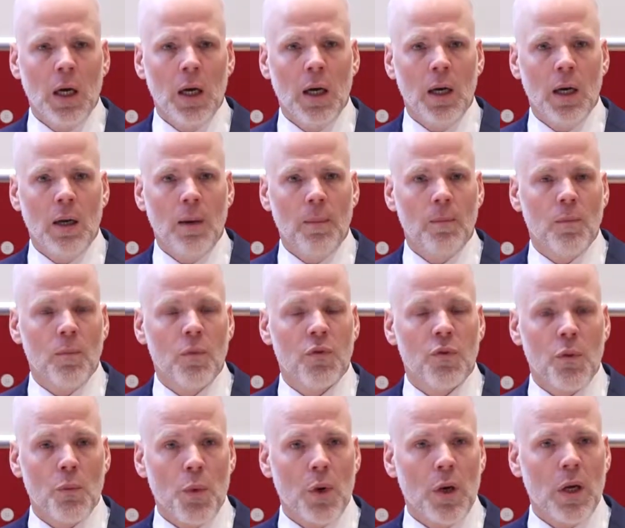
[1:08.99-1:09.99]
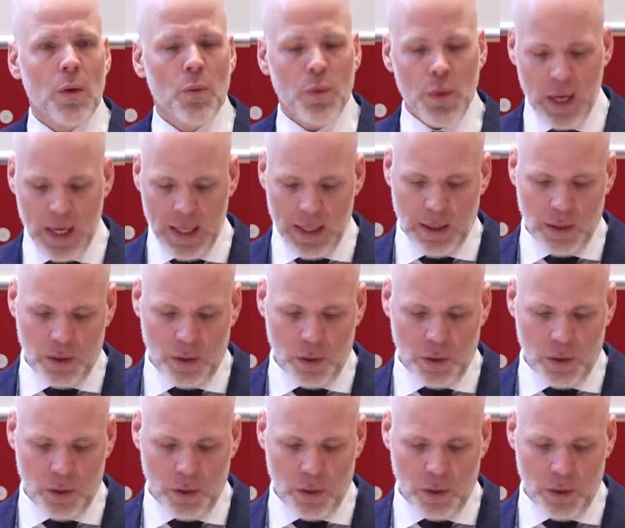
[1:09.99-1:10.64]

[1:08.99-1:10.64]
From what I've read,